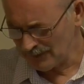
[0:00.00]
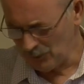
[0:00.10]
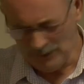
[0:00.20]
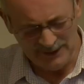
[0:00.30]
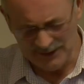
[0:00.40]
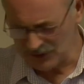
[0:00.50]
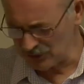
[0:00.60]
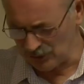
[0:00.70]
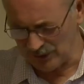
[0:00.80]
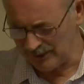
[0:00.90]
Really is,
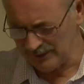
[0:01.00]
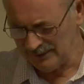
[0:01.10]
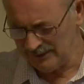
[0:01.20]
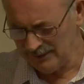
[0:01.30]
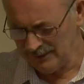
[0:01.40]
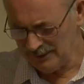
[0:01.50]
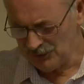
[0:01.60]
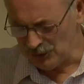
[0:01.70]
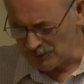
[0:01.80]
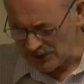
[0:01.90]
Lord,
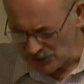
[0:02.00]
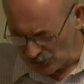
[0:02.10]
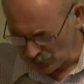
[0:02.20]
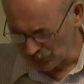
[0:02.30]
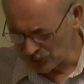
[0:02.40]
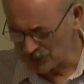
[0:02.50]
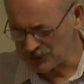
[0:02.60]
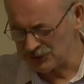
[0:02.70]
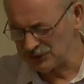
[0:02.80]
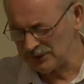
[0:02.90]
to be yours,
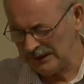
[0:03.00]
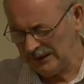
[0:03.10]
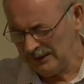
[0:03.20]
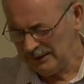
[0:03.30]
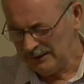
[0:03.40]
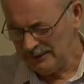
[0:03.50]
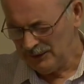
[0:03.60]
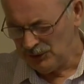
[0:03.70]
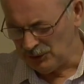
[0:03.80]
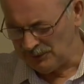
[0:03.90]

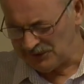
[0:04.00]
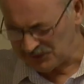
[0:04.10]
to be